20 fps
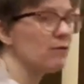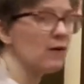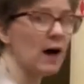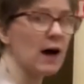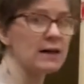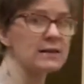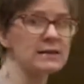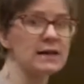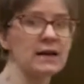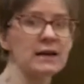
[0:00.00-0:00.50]

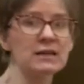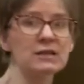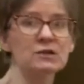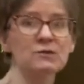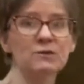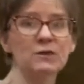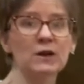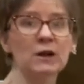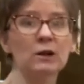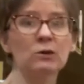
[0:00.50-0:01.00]
font is
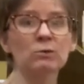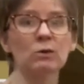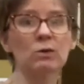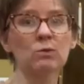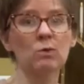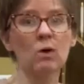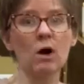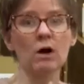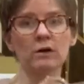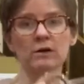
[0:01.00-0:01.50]
filled
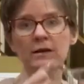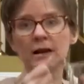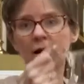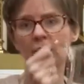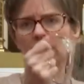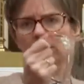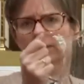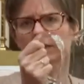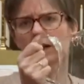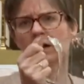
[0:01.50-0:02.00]
with water.
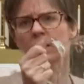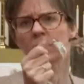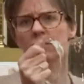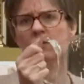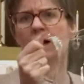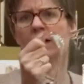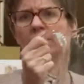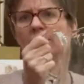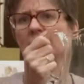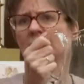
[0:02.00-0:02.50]
Now,
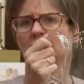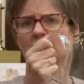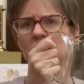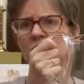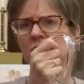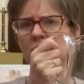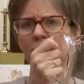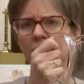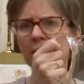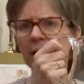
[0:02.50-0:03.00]
right, this is
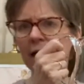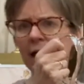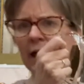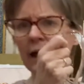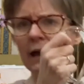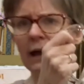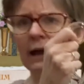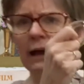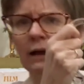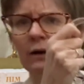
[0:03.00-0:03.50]
just
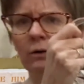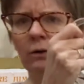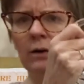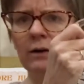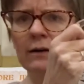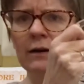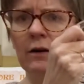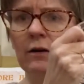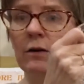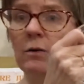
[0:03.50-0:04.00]
plain,
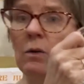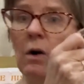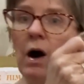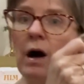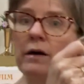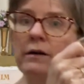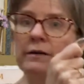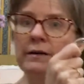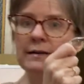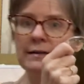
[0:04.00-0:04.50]
ordinary
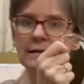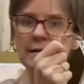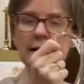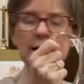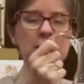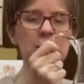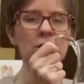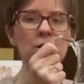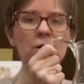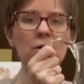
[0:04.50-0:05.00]
water, isn't
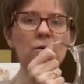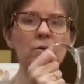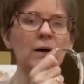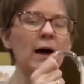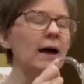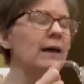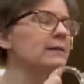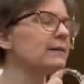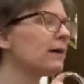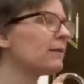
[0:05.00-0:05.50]
it?
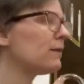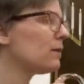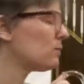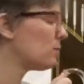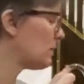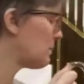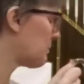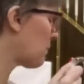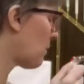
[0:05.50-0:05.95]
Right? And then we